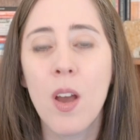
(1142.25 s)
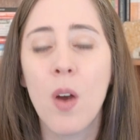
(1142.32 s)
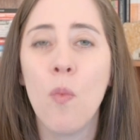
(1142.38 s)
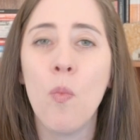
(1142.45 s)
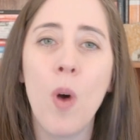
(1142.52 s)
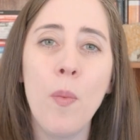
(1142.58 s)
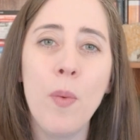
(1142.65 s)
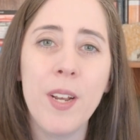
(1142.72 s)

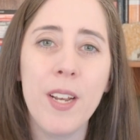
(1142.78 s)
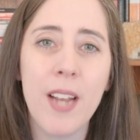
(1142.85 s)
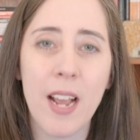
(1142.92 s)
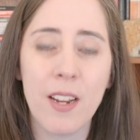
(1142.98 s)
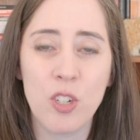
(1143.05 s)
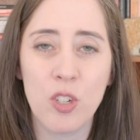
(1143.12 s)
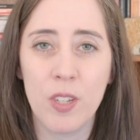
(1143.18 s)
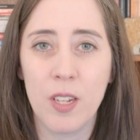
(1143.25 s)
What would it
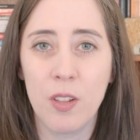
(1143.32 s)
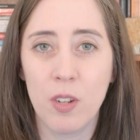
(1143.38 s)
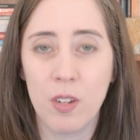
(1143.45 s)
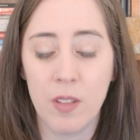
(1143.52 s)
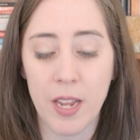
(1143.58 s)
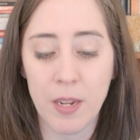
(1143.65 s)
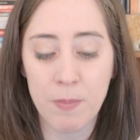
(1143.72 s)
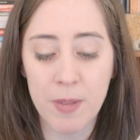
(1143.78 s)
actually look
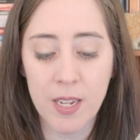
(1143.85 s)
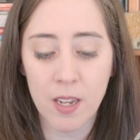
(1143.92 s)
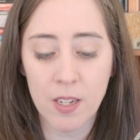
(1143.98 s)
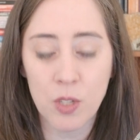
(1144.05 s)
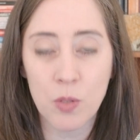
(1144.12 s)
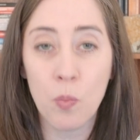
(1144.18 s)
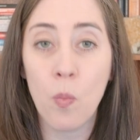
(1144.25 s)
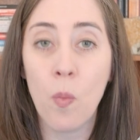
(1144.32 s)
like?
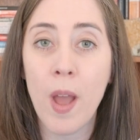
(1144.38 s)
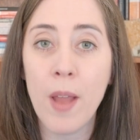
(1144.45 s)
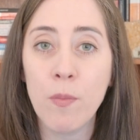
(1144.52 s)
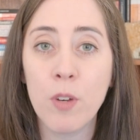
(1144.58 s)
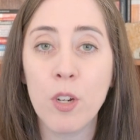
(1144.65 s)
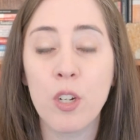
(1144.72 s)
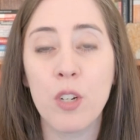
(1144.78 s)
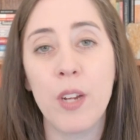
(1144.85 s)
Because when
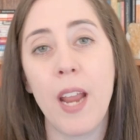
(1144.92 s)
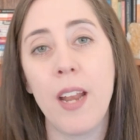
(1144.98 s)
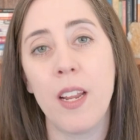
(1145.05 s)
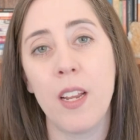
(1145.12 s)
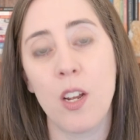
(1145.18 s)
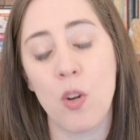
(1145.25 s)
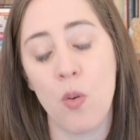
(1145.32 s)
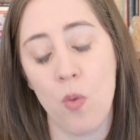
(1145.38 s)
we're creating
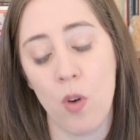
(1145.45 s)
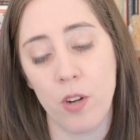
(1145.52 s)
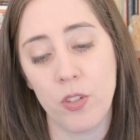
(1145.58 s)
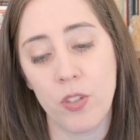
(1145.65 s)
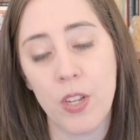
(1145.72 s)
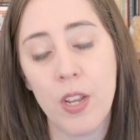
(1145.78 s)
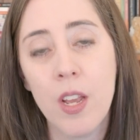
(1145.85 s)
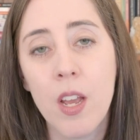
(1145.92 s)
a course,
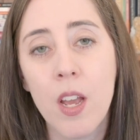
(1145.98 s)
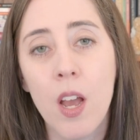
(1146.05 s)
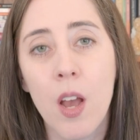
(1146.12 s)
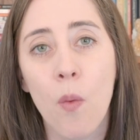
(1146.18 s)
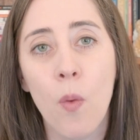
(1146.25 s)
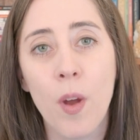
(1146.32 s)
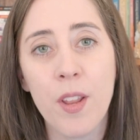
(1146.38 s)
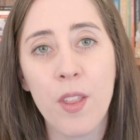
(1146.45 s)

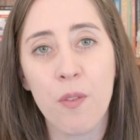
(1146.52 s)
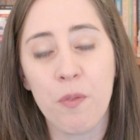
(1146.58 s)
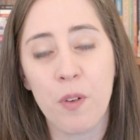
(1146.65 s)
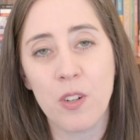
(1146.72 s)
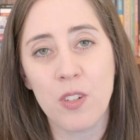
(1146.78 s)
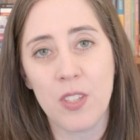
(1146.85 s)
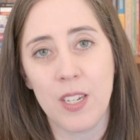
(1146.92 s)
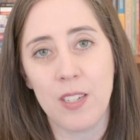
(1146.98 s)
one of the
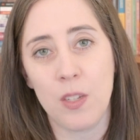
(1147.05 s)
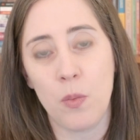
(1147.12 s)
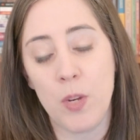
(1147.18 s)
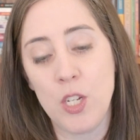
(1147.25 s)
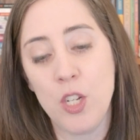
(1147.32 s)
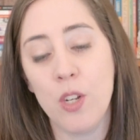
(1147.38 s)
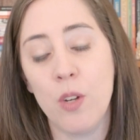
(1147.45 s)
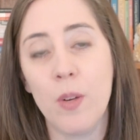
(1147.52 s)
first things that we
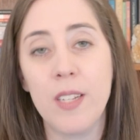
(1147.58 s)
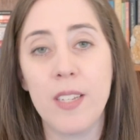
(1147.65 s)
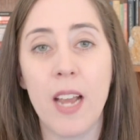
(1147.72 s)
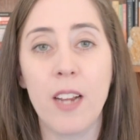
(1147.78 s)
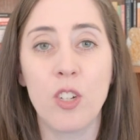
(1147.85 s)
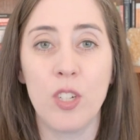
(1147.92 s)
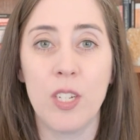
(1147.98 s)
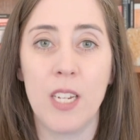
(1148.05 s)
do is
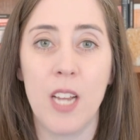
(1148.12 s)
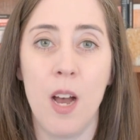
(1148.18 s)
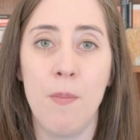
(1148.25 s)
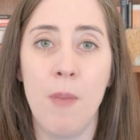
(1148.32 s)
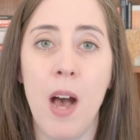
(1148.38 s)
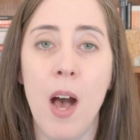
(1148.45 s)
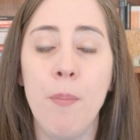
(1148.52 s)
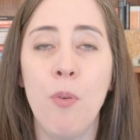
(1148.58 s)
actually come
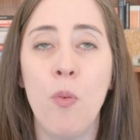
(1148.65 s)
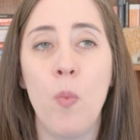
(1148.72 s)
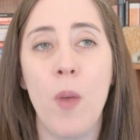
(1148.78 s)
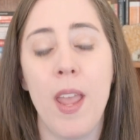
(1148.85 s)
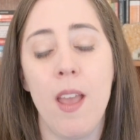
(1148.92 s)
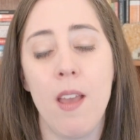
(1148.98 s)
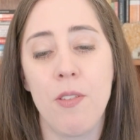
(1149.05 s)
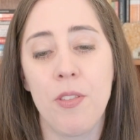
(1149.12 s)
up
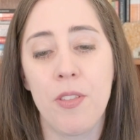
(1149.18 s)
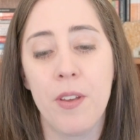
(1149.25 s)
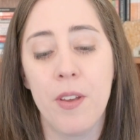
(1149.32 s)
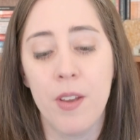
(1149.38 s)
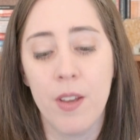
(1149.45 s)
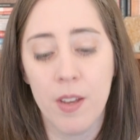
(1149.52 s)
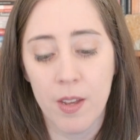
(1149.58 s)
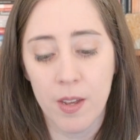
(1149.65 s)
with
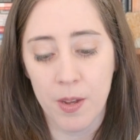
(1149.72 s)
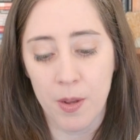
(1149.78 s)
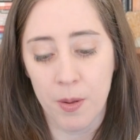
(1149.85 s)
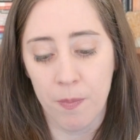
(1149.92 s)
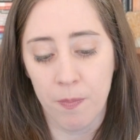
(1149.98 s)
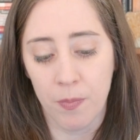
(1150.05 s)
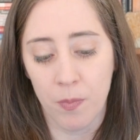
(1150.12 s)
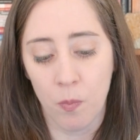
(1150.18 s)

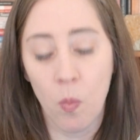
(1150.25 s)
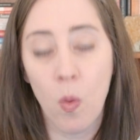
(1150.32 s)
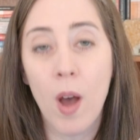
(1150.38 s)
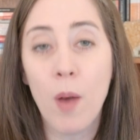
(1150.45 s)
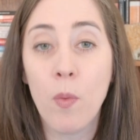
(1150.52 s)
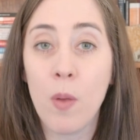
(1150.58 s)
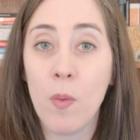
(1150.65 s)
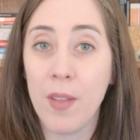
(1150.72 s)
what
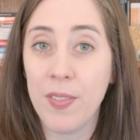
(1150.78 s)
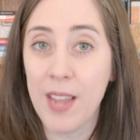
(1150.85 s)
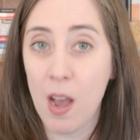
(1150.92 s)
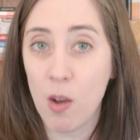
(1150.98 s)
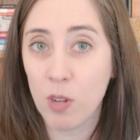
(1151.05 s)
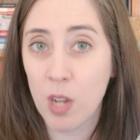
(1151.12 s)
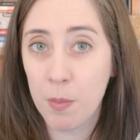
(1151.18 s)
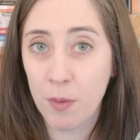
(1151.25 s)
we want the
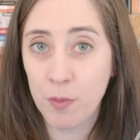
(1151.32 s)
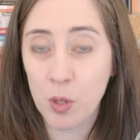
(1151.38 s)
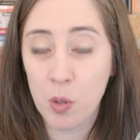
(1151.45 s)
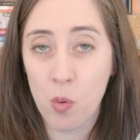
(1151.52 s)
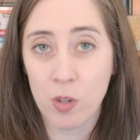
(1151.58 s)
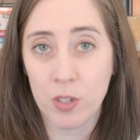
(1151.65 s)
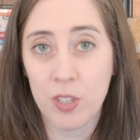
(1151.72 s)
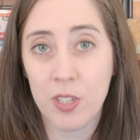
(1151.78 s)
outcome of the
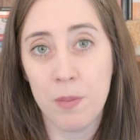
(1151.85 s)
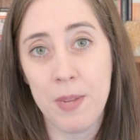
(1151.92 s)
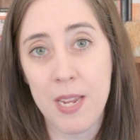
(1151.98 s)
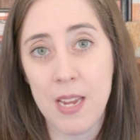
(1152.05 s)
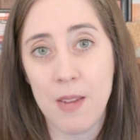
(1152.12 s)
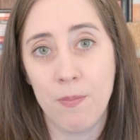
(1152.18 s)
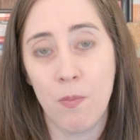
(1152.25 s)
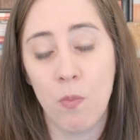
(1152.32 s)
course to
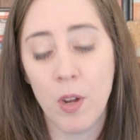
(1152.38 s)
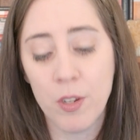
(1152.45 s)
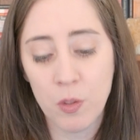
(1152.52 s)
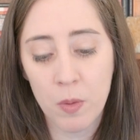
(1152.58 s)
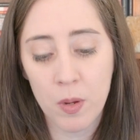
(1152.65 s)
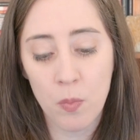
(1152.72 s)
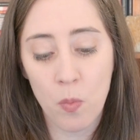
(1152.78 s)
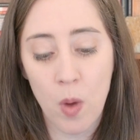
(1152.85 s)
be. What do
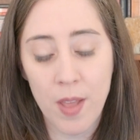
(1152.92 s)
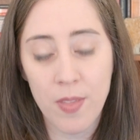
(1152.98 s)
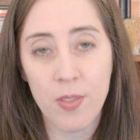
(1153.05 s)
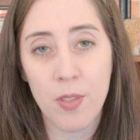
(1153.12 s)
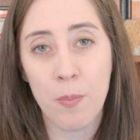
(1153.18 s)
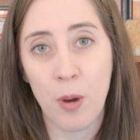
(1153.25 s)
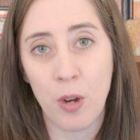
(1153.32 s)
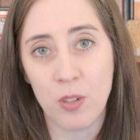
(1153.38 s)
we want the
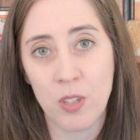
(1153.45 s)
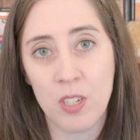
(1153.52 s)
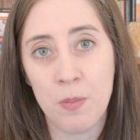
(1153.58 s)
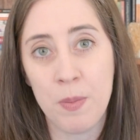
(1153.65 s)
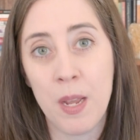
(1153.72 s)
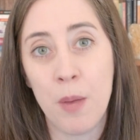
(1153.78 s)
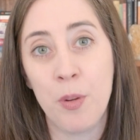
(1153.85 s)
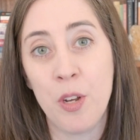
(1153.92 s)
person to
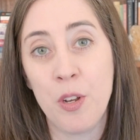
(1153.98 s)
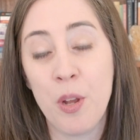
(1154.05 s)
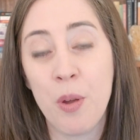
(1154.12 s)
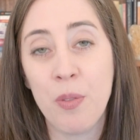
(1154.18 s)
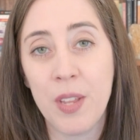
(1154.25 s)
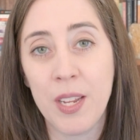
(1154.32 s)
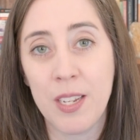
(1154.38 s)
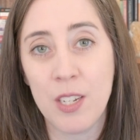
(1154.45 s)
be able to know,
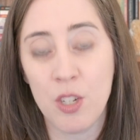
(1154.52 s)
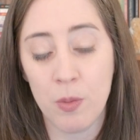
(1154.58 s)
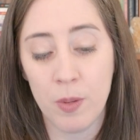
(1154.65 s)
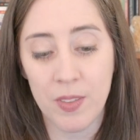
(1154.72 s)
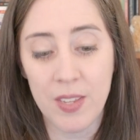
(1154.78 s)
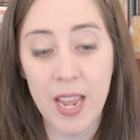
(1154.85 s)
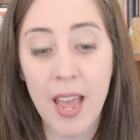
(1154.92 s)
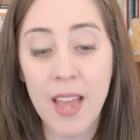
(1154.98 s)
think, and do at
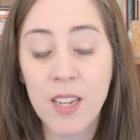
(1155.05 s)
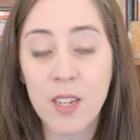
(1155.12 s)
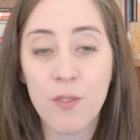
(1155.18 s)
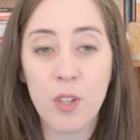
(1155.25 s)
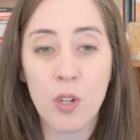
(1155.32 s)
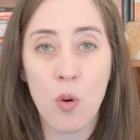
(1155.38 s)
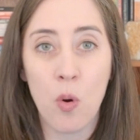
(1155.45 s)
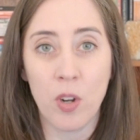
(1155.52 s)
the end of the
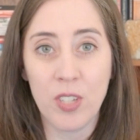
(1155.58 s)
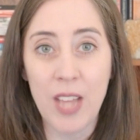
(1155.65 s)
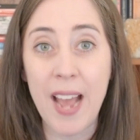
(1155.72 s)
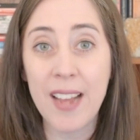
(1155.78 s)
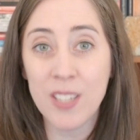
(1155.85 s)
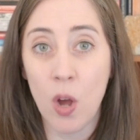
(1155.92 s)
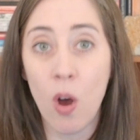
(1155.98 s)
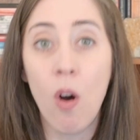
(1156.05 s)
course as
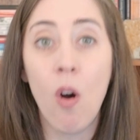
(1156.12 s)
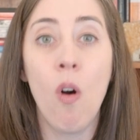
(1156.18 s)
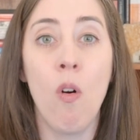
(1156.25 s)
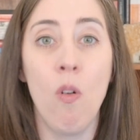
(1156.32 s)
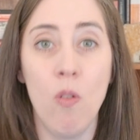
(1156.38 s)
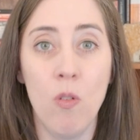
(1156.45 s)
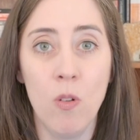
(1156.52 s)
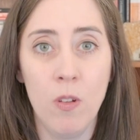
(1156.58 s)
a
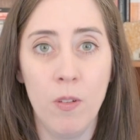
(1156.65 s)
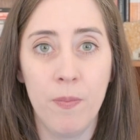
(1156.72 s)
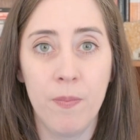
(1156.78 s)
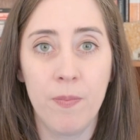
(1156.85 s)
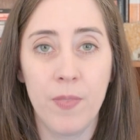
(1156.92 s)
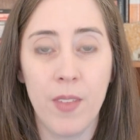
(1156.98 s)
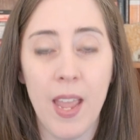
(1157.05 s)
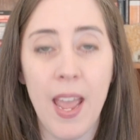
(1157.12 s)
whole?
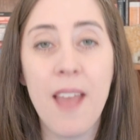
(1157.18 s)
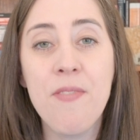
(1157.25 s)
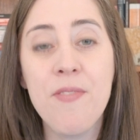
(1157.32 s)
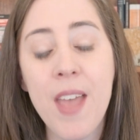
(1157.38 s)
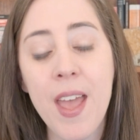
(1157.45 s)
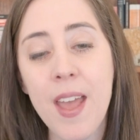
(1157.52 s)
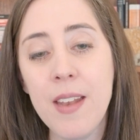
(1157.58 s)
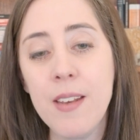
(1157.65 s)
And
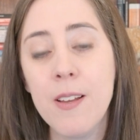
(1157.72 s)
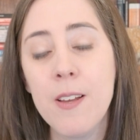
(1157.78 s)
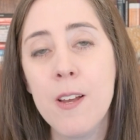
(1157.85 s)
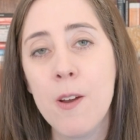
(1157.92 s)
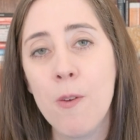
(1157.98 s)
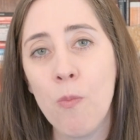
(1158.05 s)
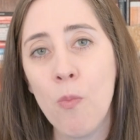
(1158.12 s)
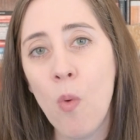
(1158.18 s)
then
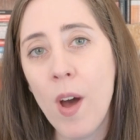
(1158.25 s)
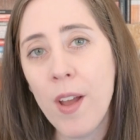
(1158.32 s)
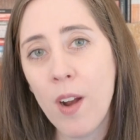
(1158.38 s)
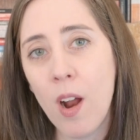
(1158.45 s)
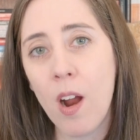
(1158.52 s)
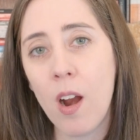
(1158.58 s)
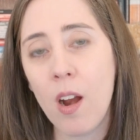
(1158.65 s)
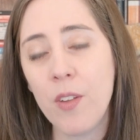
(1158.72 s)
what
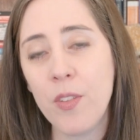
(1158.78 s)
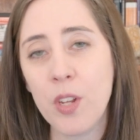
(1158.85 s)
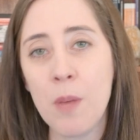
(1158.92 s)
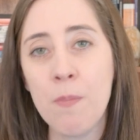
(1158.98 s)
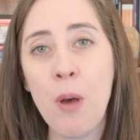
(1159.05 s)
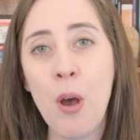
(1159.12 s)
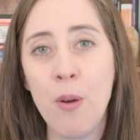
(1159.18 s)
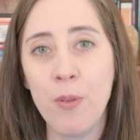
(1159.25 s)
are the
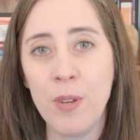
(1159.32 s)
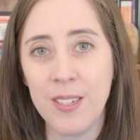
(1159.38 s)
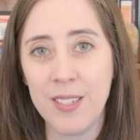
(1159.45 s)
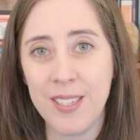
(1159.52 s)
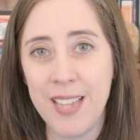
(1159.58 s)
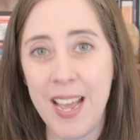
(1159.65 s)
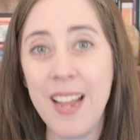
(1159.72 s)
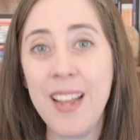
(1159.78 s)
components
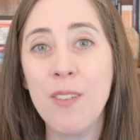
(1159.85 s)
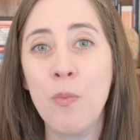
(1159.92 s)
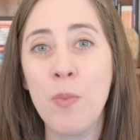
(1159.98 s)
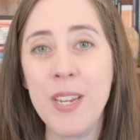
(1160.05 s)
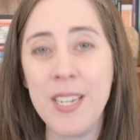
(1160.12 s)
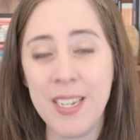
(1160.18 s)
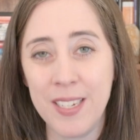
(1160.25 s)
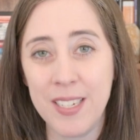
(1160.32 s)
that we
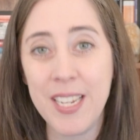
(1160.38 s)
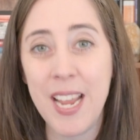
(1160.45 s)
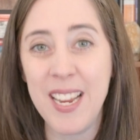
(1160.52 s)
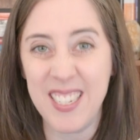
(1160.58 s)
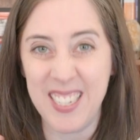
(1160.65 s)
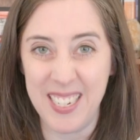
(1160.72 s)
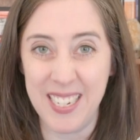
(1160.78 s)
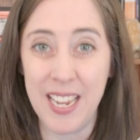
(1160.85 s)
need to take
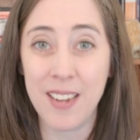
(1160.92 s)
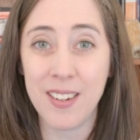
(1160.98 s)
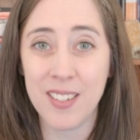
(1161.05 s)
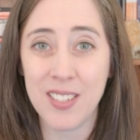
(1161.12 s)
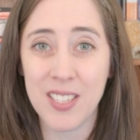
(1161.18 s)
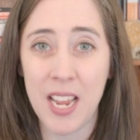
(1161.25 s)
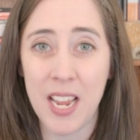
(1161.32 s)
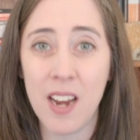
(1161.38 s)
to get us
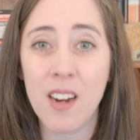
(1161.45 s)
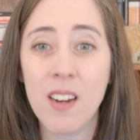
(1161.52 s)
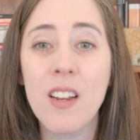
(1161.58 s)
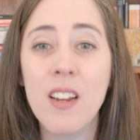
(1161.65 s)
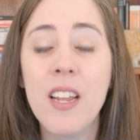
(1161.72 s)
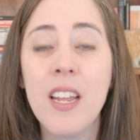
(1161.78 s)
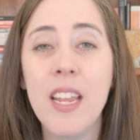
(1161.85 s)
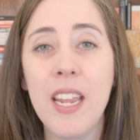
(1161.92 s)
there
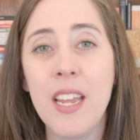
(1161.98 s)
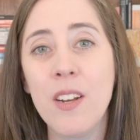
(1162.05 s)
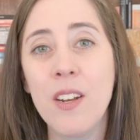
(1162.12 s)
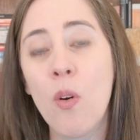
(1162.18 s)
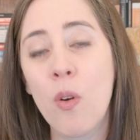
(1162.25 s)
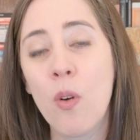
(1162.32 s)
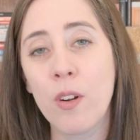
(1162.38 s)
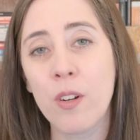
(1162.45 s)
in
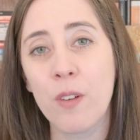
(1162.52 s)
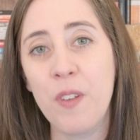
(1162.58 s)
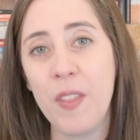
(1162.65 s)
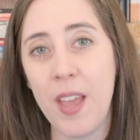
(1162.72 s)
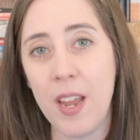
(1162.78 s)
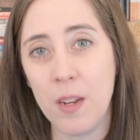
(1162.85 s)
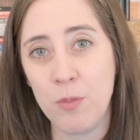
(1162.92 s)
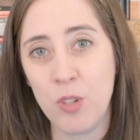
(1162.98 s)
order for
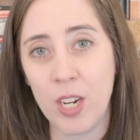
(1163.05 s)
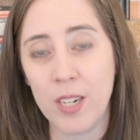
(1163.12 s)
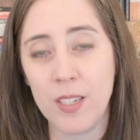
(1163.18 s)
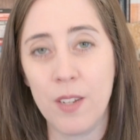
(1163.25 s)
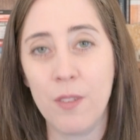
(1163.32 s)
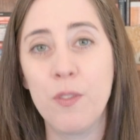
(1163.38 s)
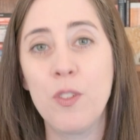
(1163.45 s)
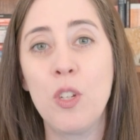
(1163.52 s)
that
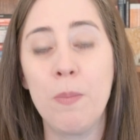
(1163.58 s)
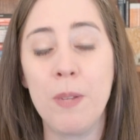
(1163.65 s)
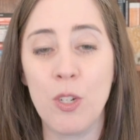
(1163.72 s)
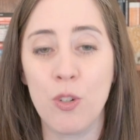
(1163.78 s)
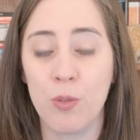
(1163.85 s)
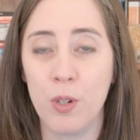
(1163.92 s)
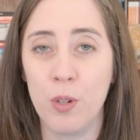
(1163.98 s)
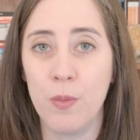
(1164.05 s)
objective to be
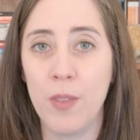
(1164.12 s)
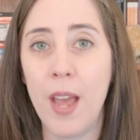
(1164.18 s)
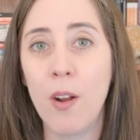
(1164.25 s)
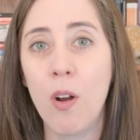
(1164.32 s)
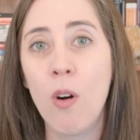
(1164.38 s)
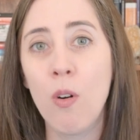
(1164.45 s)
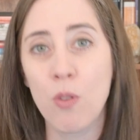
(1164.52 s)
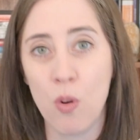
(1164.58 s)
true, that
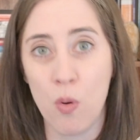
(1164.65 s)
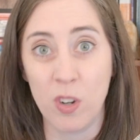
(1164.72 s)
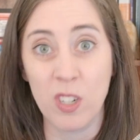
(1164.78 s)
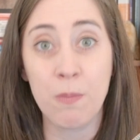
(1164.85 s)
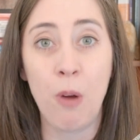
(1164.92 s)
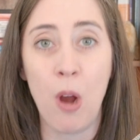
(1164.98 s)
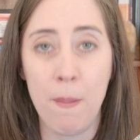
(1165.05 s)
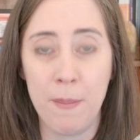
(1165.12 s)
whole course
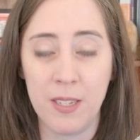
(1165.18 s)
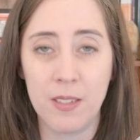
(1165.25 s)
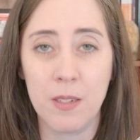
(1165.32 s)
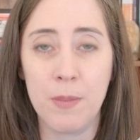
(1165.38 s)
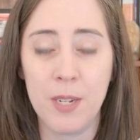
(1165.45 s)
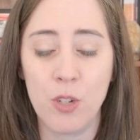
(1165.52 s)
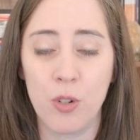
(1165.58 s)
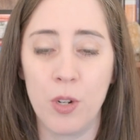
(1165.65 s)
promise to
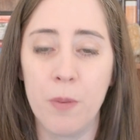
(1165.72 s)
be true?